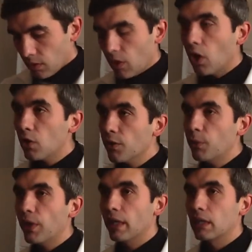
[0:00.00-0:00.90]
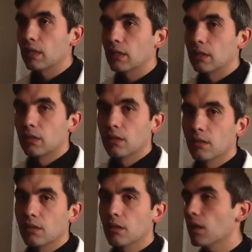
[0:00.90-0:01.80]
All the practical. I do
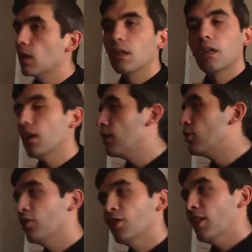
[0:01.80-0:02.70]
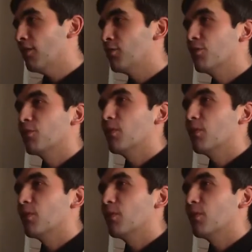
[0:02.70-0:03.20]
not have to.